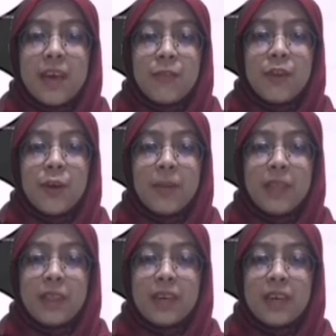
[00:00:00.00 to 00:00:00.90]
have low
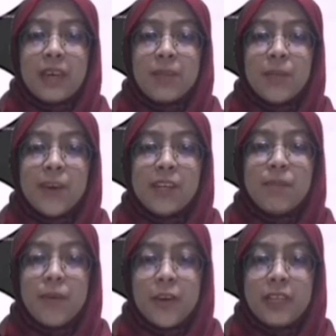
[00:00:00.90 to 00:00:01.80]
melting and
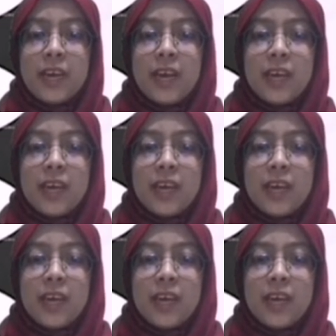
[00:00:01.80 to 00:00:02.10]
boiling point